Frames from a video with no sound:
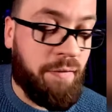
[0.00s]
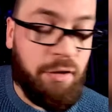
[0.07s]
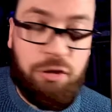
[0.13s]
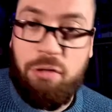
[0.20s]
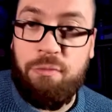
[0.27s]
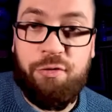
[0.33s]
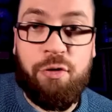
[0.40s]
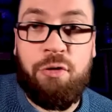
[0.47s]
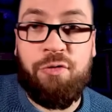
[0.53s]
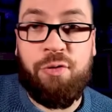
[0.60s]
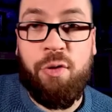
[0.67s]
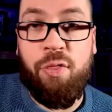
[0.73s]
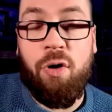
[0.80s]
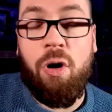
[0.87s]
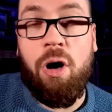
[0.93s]
give you some food
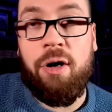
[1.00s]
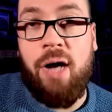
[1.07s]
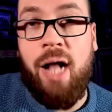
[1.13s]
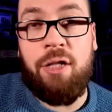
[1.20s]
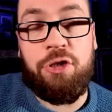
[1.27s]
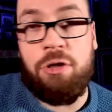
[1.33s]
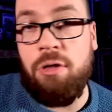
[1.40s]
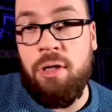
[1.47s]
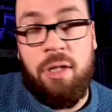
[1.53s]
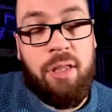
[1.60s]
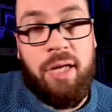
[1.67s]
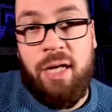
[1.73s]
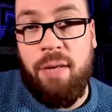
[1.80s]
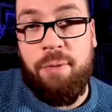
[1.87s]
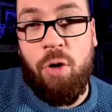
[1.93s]
for thought. I'll certainly
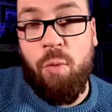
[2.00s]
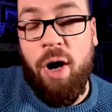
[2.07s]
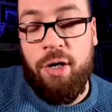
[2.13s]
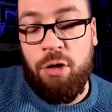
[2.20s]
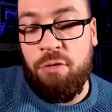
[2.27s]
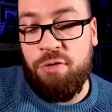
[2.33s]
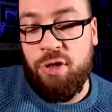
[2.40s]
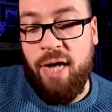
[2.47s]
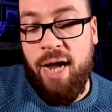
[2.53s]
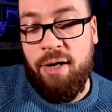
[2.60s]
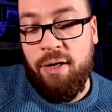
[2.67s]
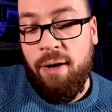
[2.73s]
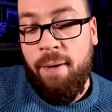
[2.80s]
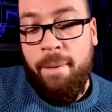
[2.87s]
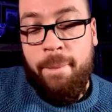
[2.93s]
think about what you've
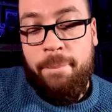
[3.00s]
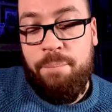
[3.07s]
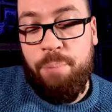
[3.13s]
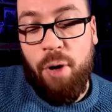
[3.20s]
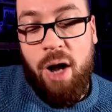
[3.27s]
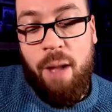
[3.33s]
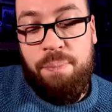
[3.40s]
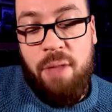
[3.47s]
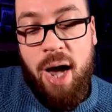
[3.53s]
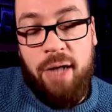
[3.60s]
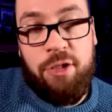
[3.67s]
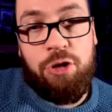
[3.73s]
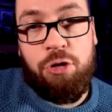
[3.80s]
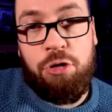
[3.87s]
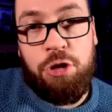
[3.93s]
said, but I'm
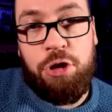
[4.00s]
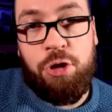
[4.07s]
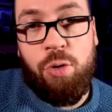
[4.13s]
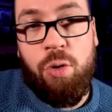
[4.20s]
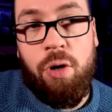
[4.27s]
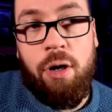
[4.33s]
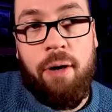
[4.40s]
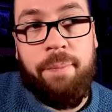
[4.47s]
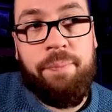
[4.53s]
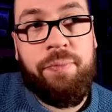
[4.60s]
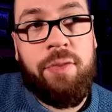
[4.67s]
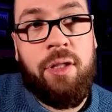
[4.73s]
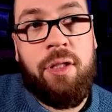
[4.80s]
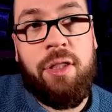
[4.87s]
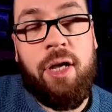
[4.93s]
not so sure
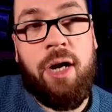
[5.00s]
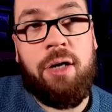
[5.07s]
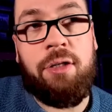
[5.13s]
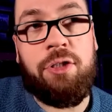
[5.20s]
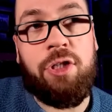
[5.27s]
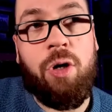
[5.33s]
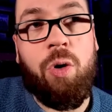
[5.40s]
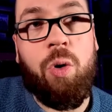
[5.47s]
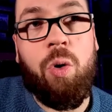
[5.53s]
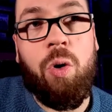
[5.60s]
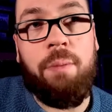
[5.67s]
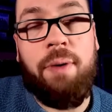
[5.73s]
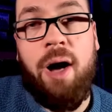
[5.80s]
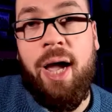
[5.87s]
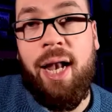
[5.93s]
there's a
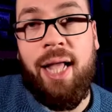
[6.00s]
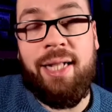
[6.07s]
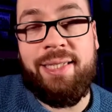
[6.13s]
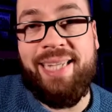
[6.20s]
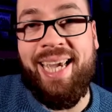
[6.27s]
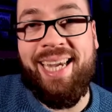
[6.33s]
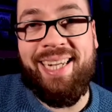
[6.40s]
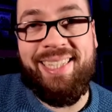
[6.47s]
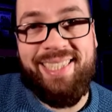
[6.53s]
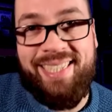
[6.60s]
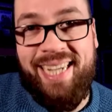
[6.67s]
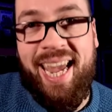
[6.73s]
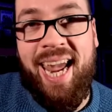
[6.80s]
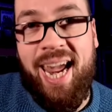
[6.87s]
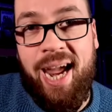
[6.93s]
whole pile else I can
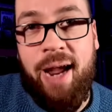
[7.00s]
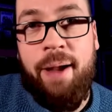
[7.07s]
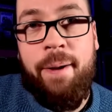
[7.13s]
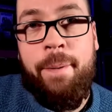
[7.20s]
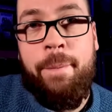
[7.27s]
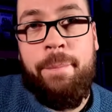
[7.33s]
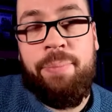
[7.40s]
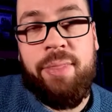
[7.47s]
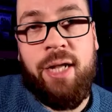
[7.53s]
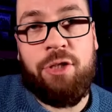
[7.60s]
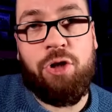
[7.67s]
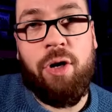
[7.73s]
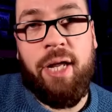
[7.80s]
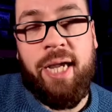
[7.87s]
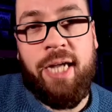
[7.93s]
say
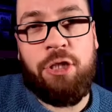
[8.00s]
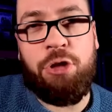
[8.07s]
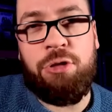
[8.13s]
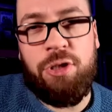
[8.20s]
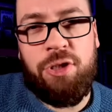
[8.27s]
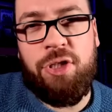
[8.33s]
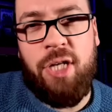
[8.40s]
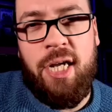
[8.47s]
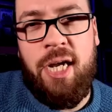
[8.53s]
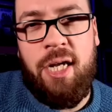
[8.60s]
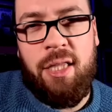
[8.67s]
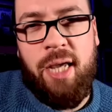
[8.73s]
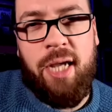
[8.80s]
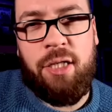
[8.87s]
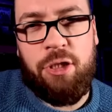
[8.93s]
that's going to get you to
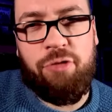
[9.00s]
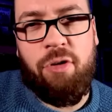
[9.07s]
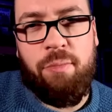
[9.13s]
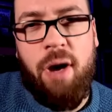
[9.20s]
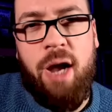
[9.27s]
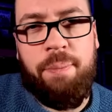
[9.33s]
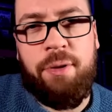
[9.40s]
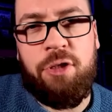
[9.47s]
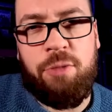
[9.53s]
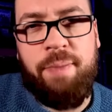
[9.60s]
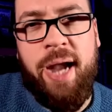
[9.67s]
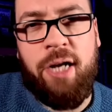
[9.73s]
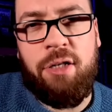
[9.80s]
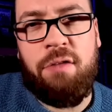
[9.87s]
see things from my perspective.